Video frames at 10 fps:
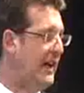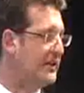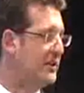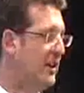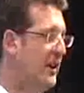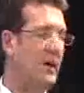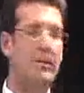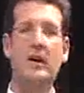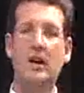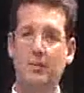though the clock rate
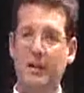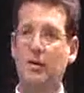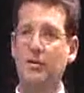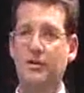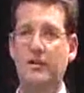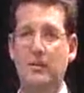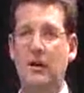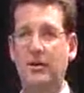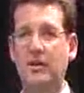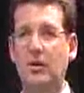hasn't gone up,
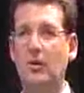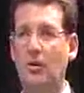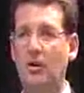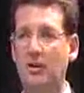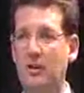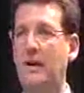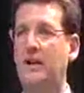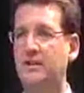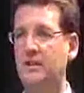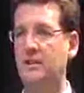because of the
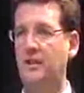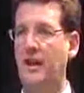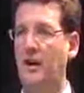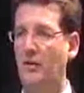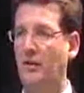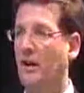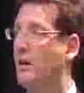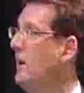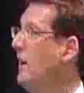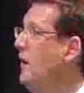multi-core capacity
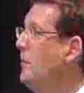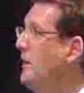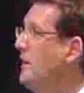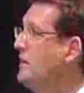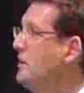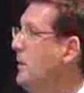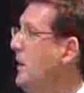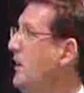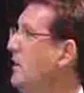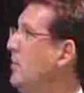that they offer.
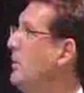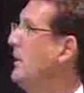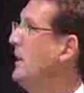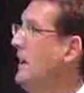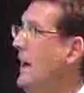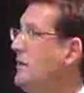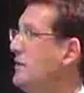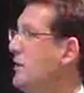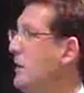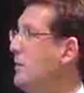But this has been
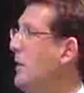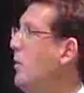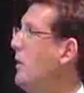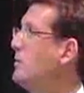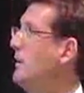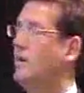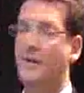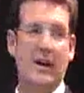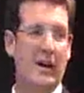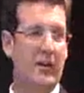completely outstripped
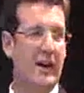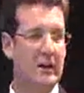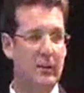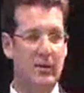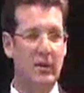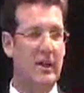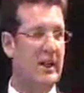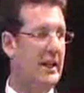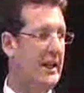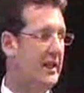by what's been
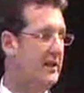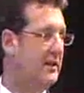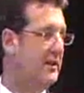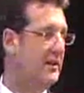available